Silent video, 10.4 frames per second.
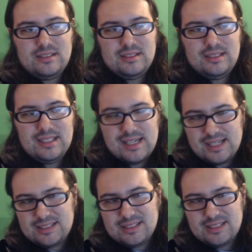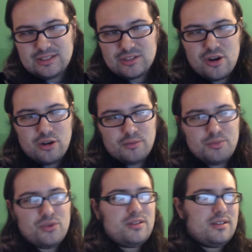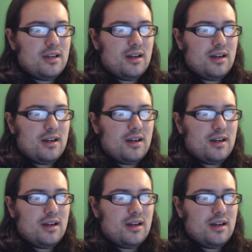yes, it is cardboard.